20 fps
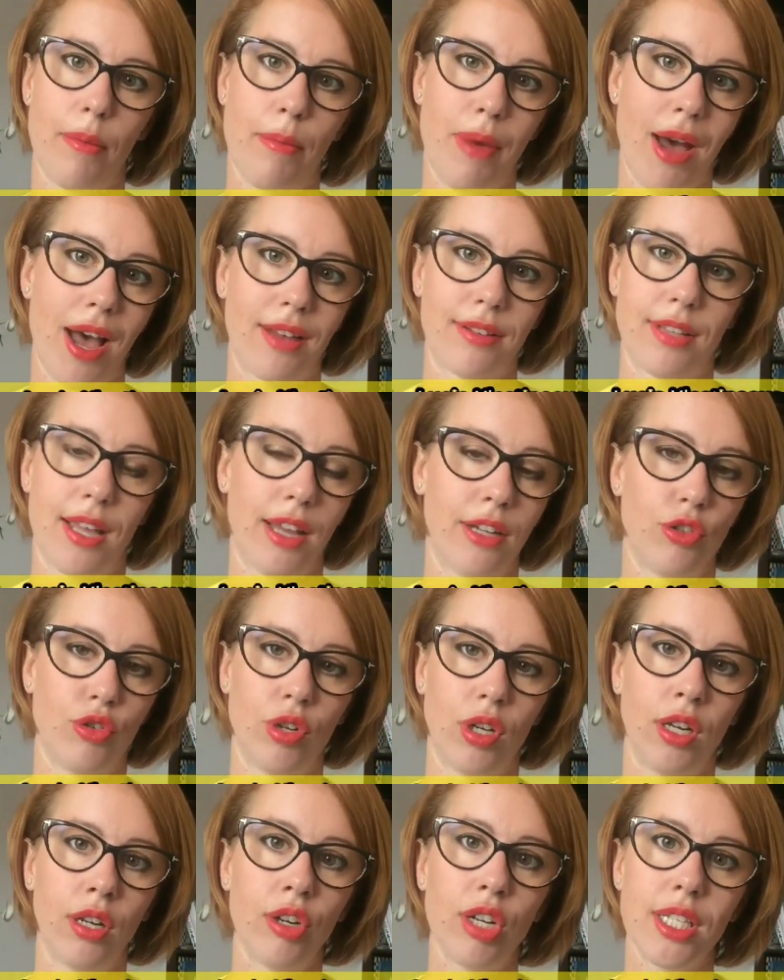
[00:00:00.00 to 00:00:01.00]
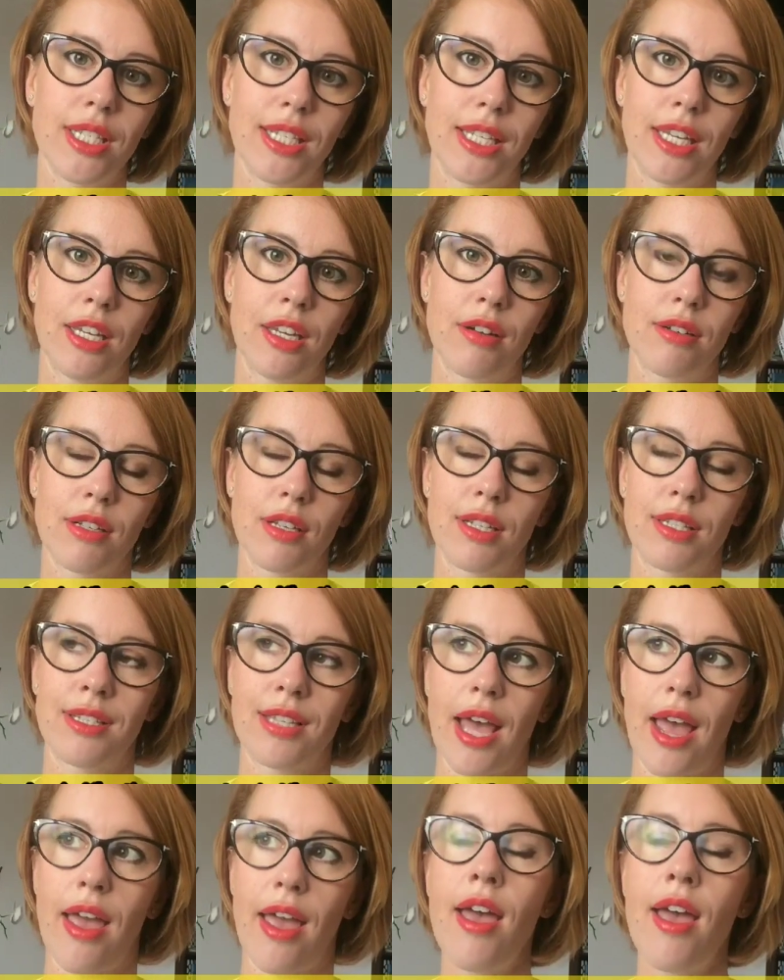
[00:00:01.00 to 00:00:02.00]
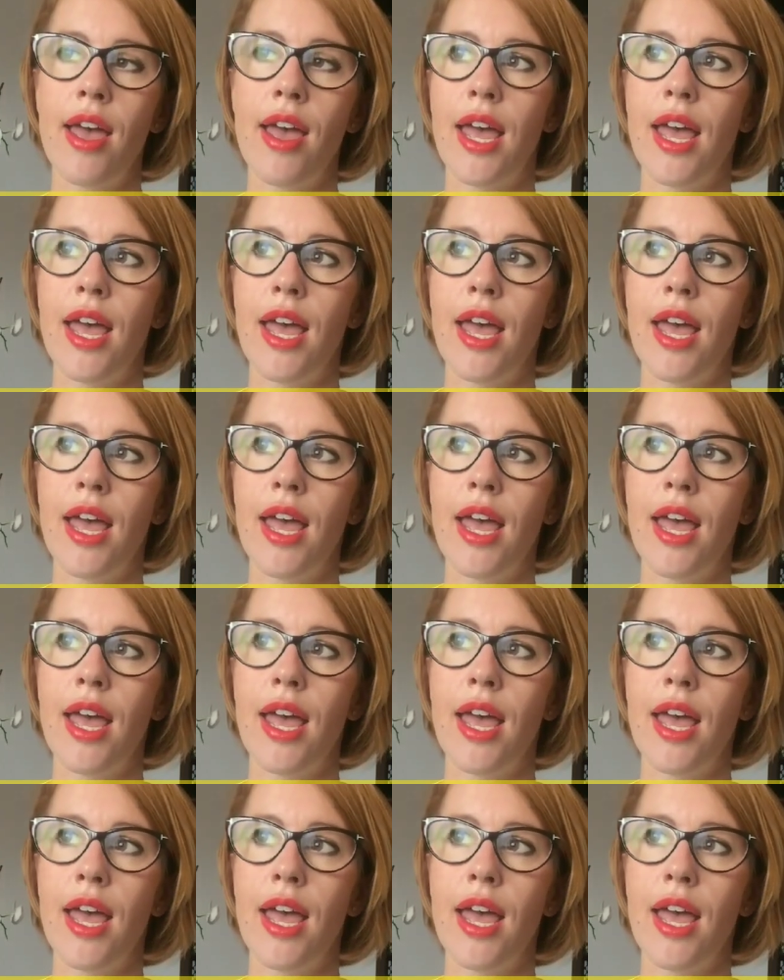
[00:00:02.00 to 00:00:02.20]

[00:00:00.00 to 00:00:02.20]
the past 100 years, let's say,